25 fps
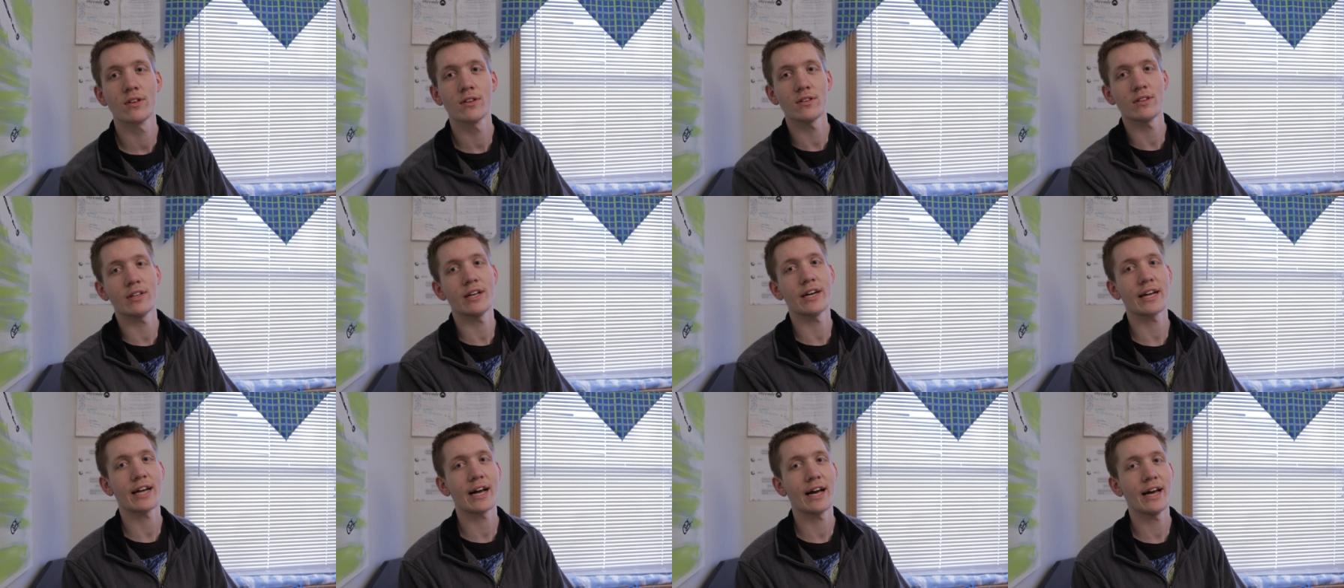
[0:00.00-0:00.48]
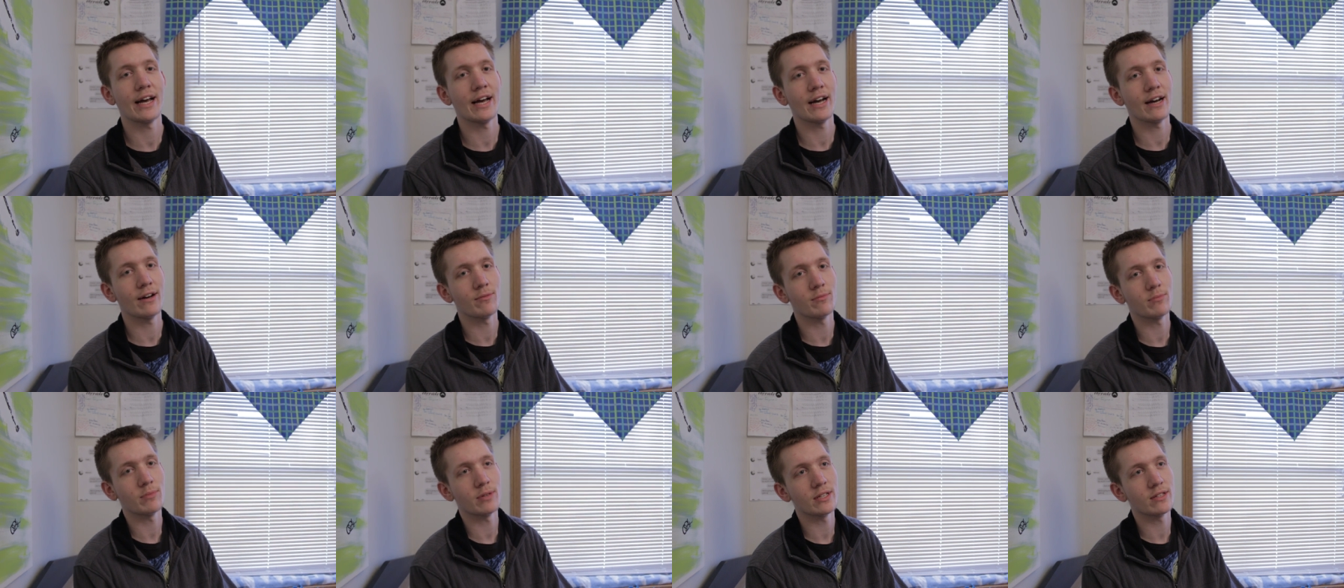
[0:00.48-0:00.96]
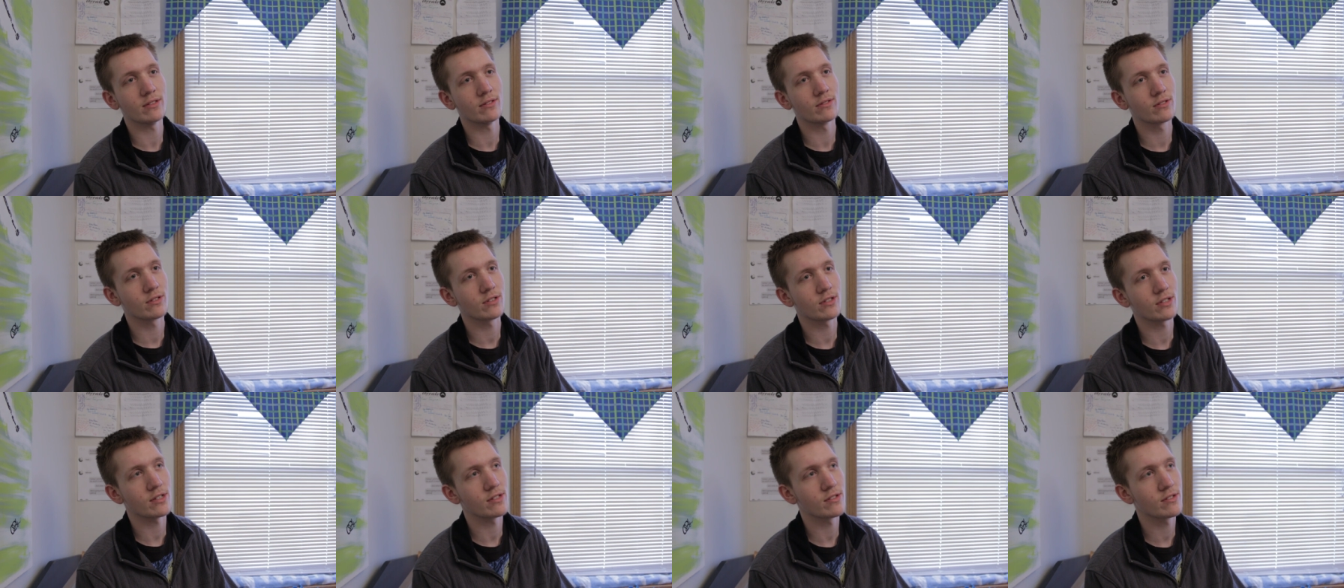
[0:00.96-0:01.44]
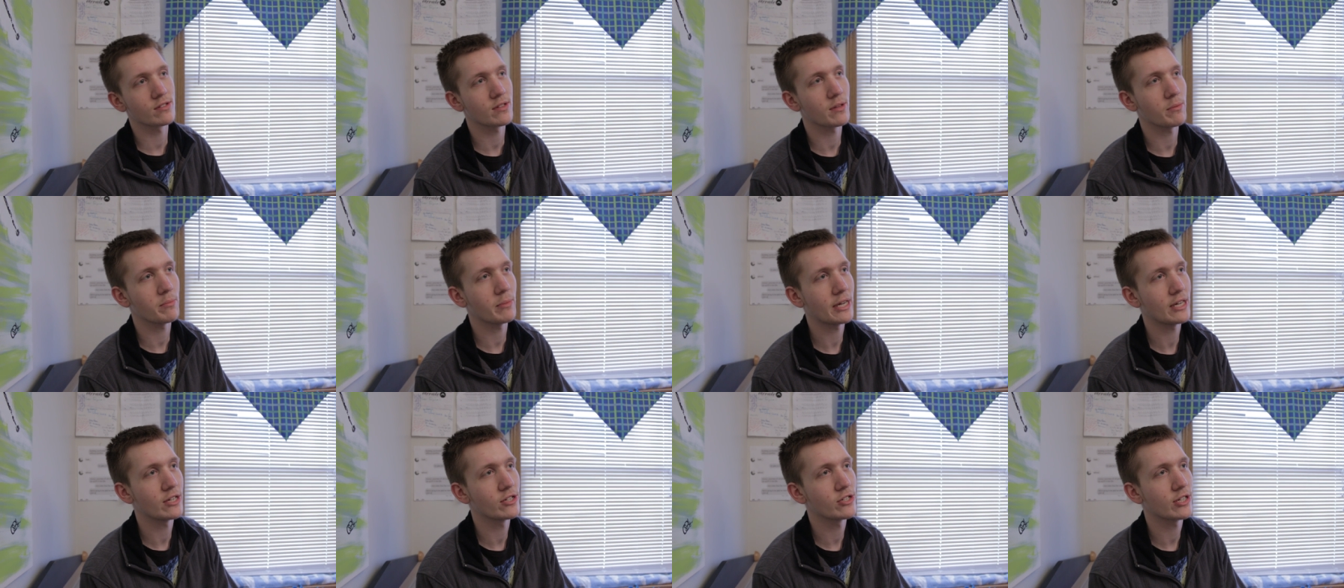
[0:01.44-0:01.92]
like I have been since the
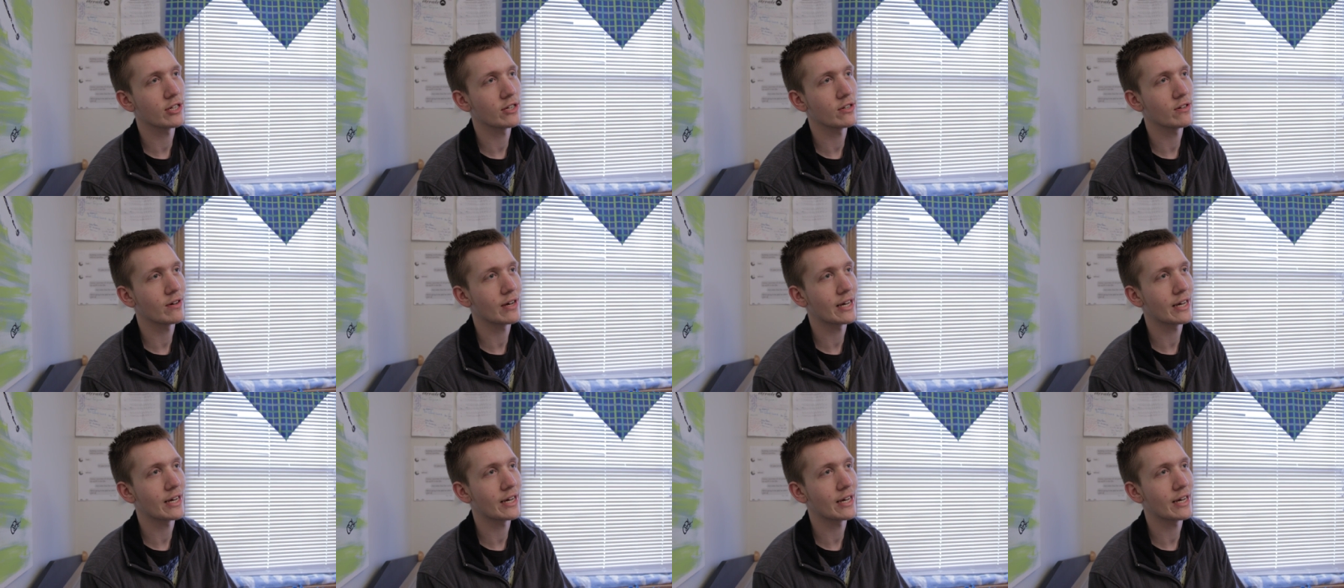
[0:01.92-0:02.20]
main channel.